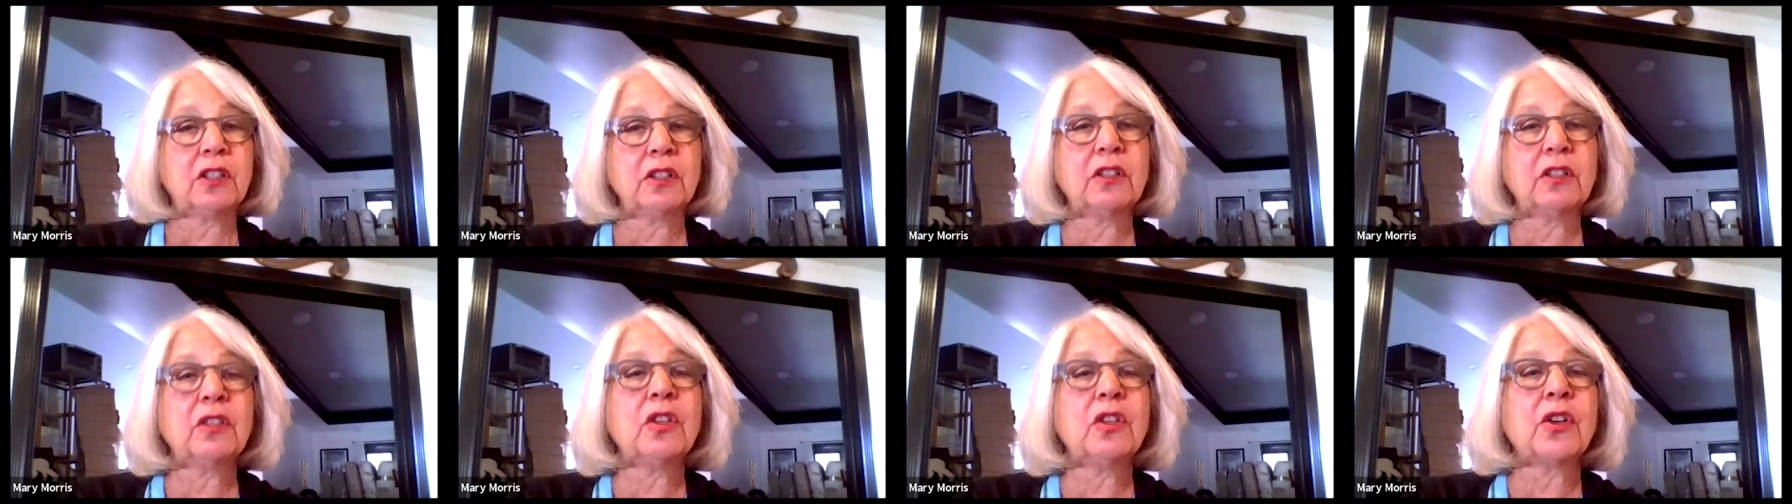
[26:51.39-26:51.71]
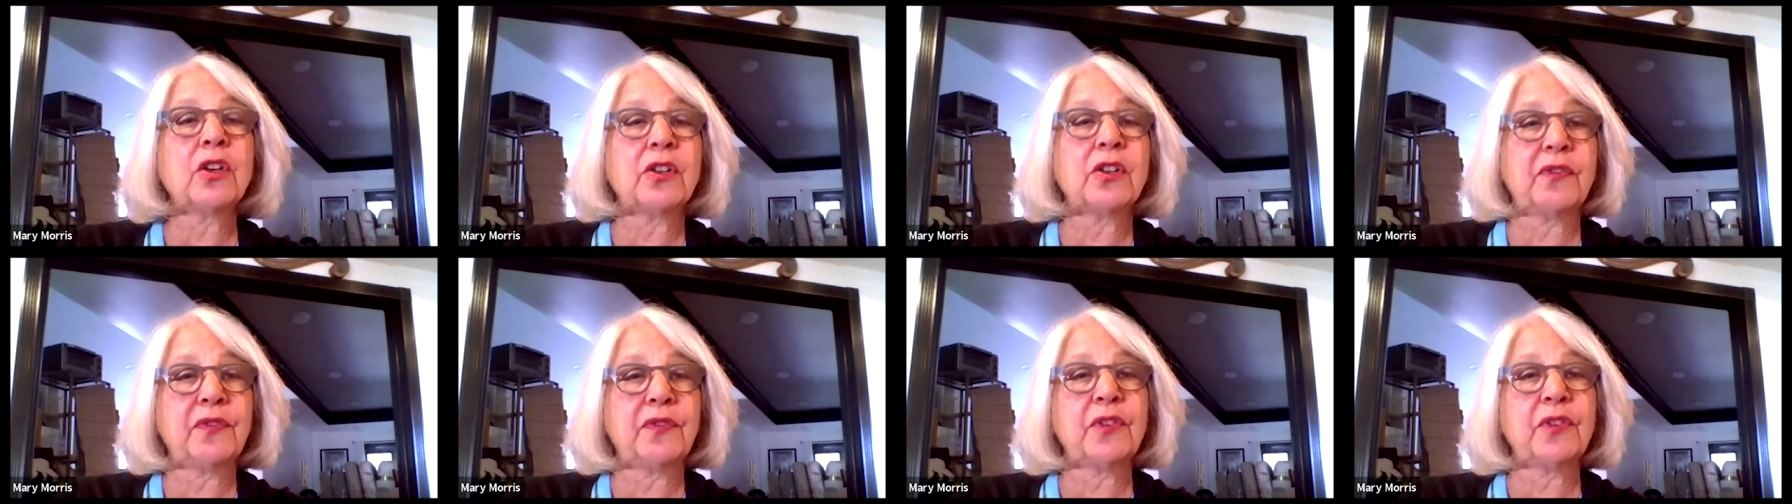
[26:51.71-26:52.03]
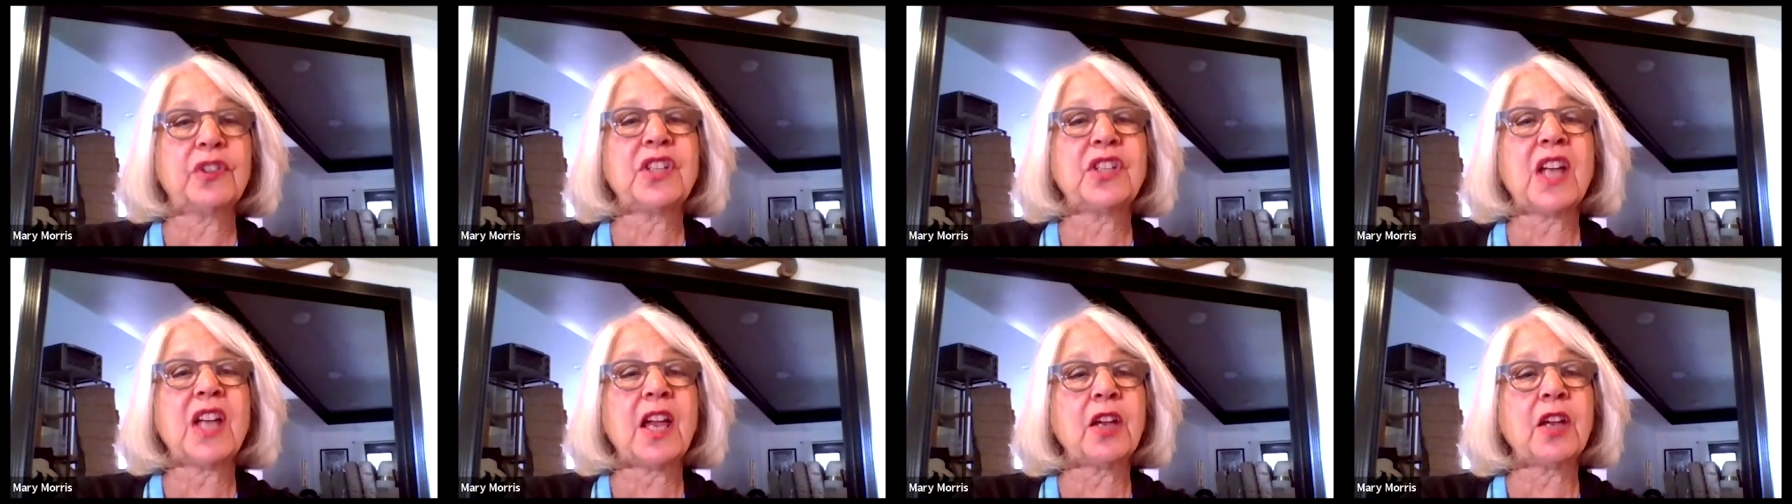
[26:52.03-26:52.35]
look for a
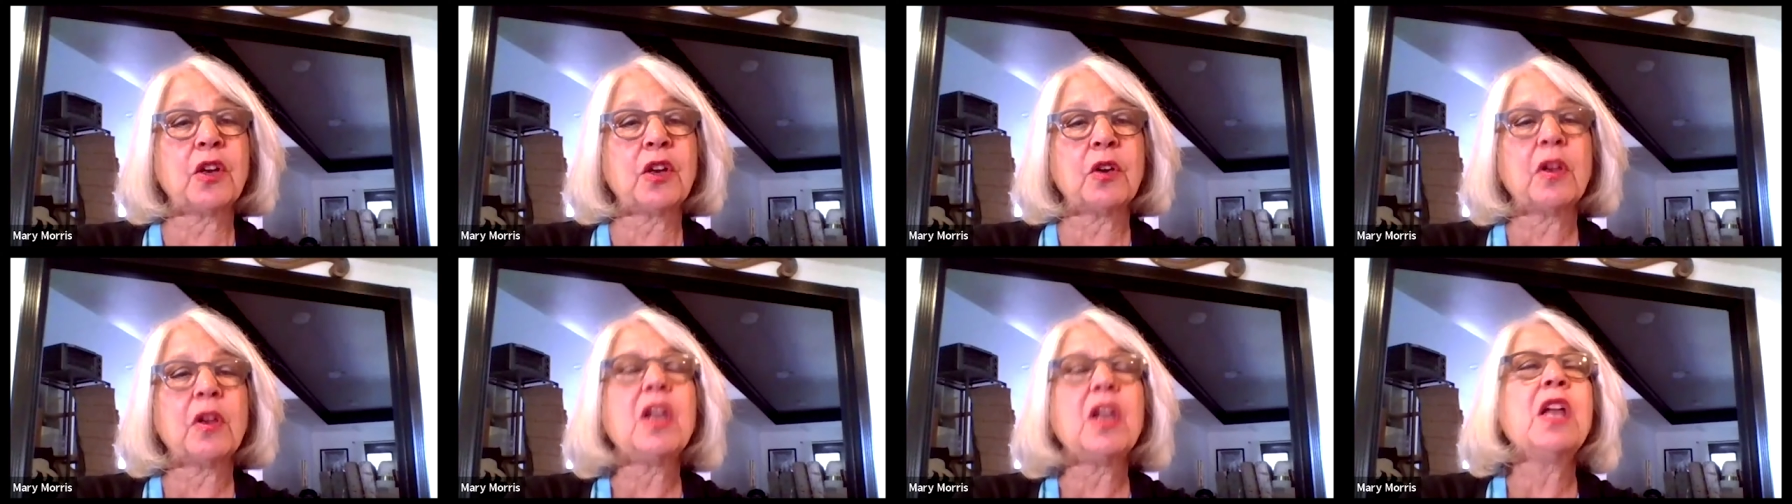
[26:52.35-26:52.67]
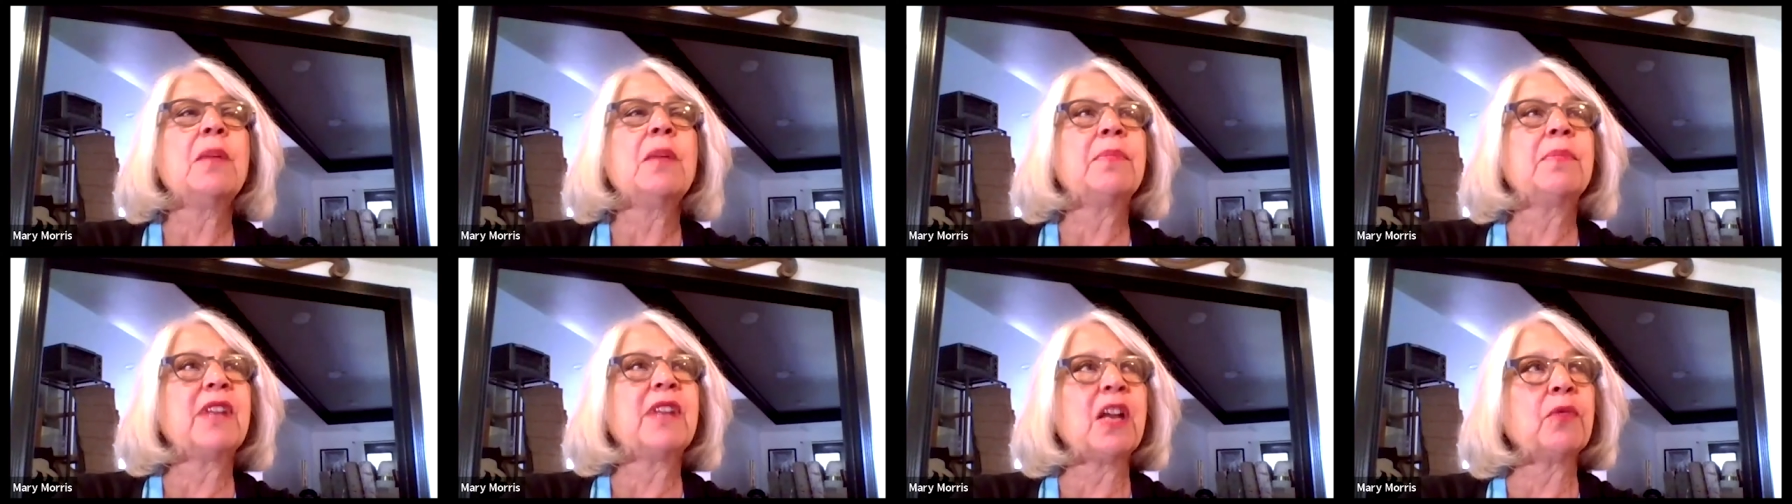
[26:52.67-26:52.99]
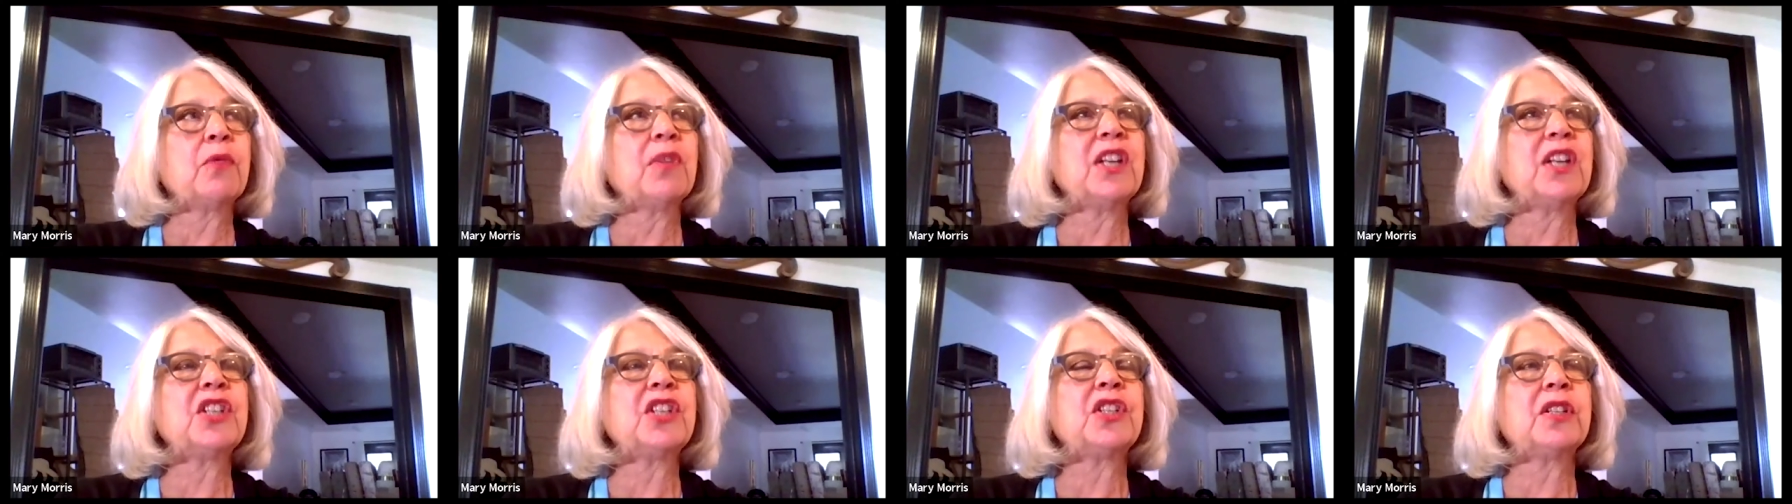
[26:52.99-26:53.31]
tiger but i
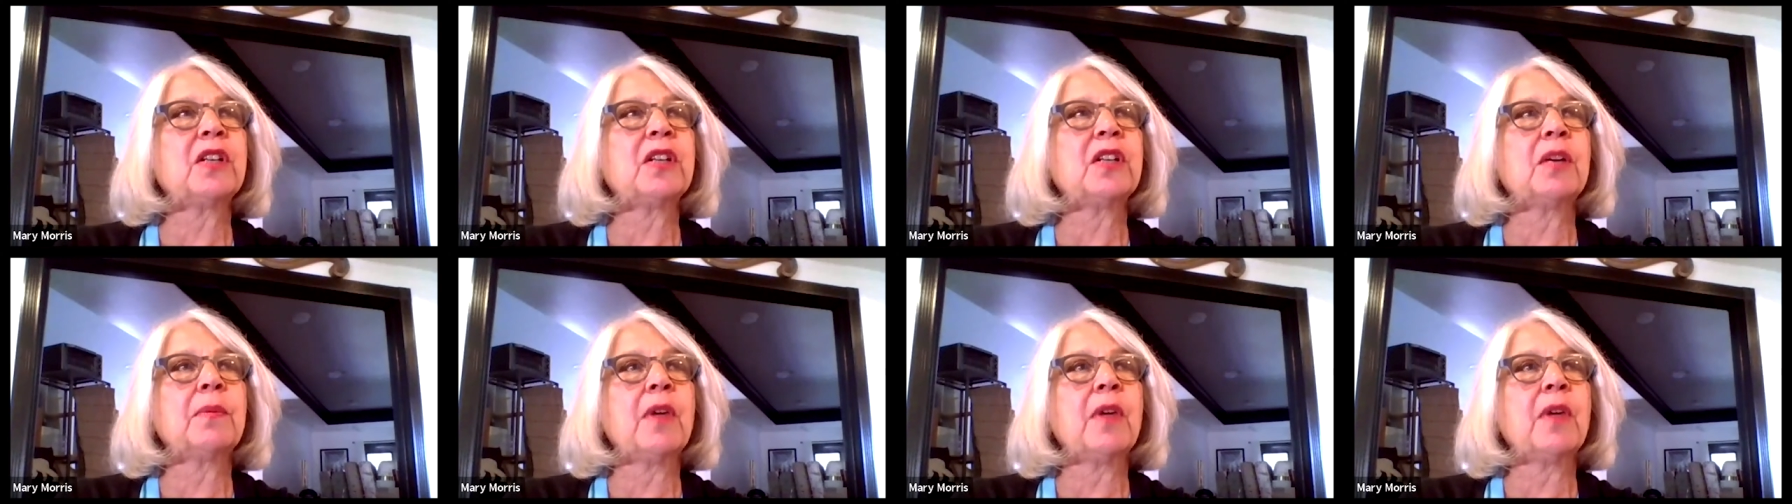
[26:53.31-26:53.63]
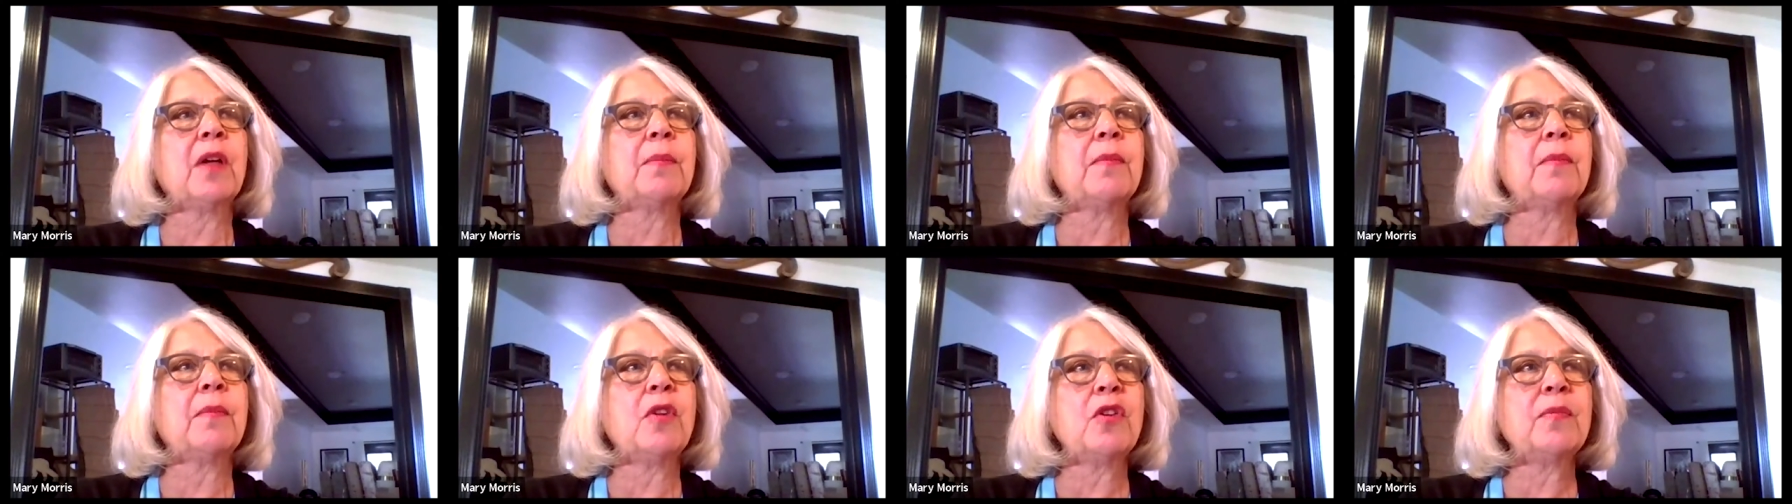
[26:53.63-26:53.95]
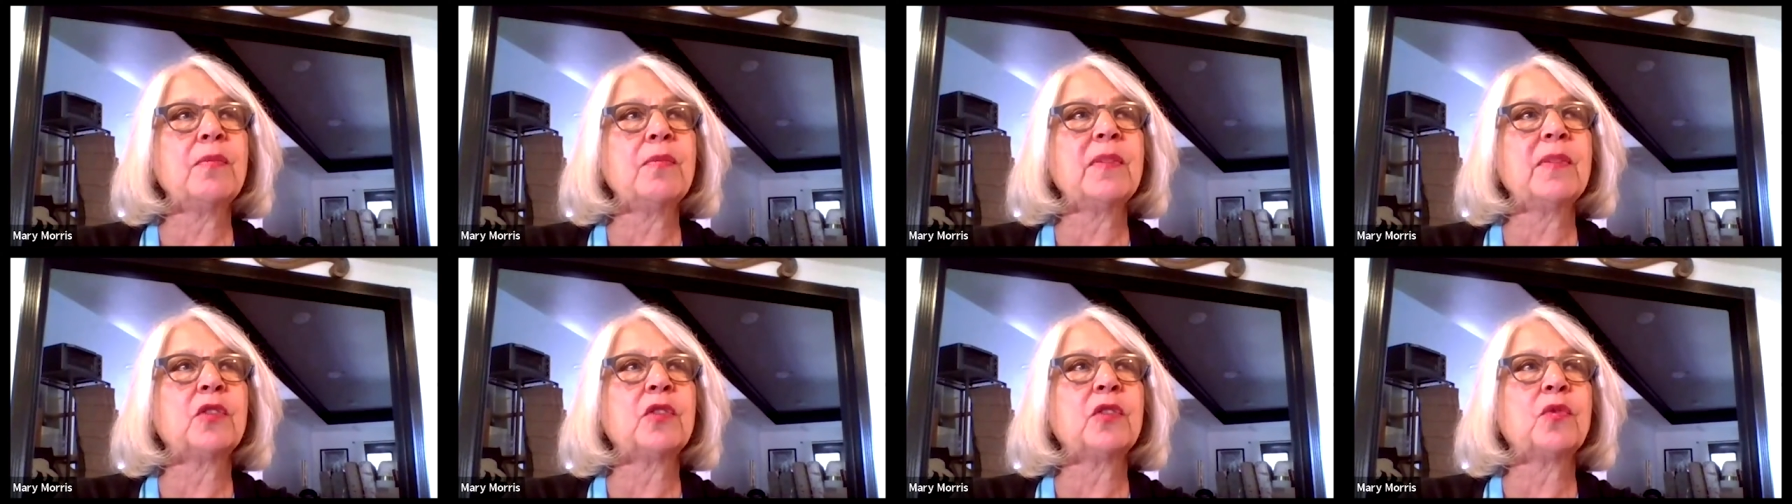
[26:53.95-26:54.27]
reached a, a
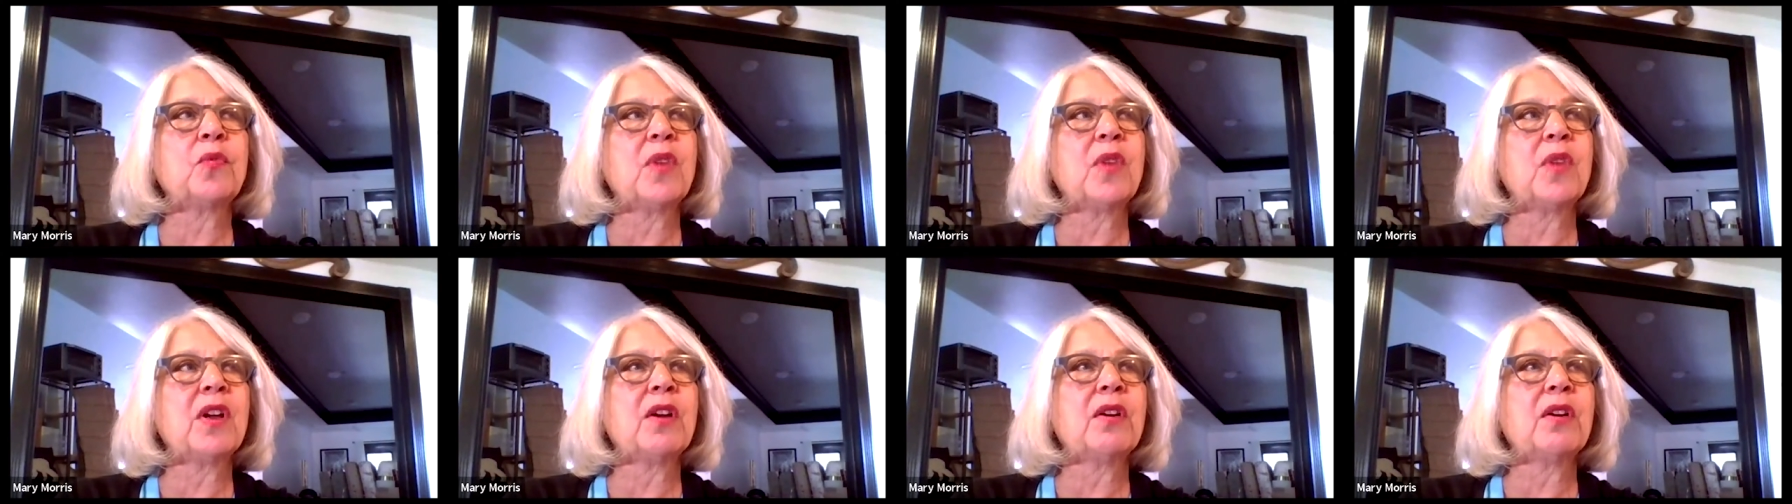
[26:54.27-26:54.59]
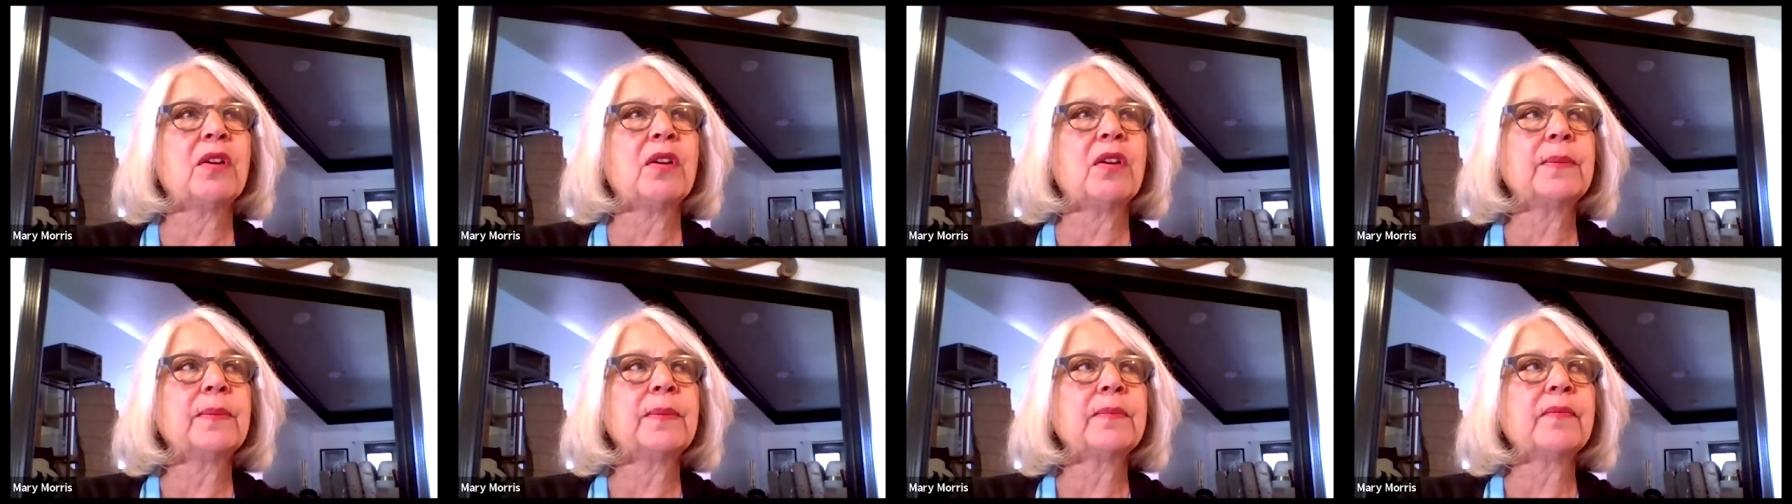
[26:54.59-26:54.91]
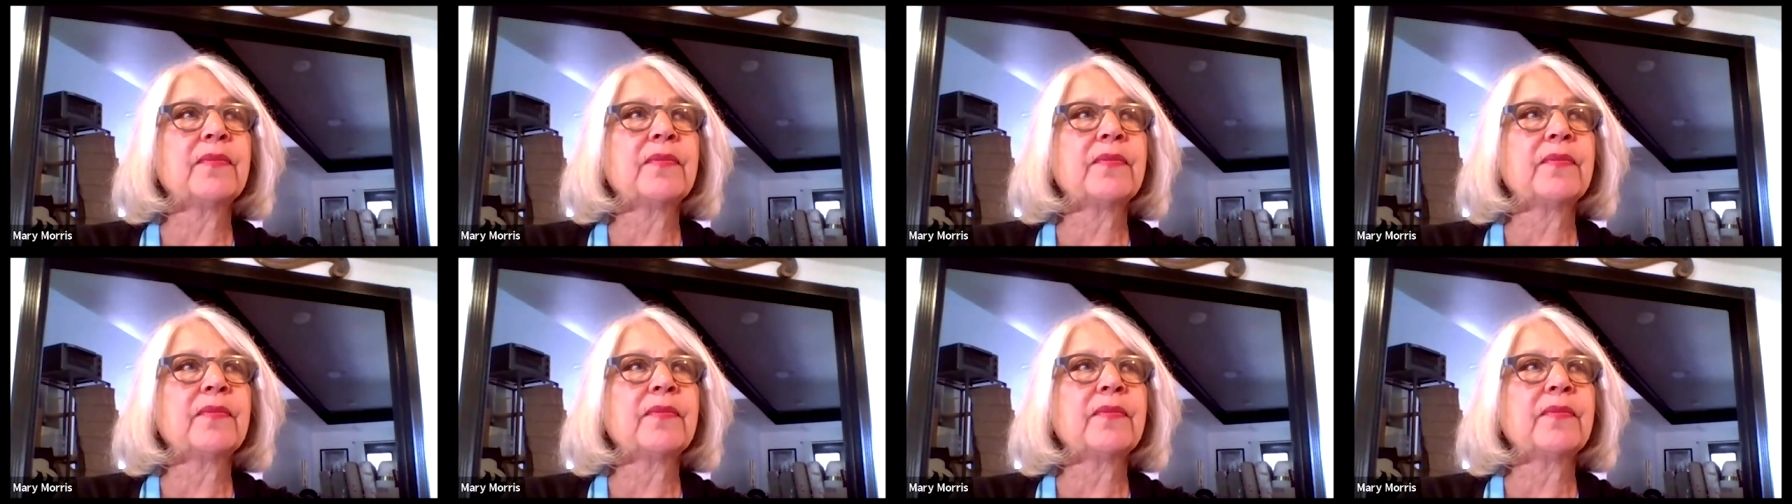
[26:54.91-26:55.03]
moment where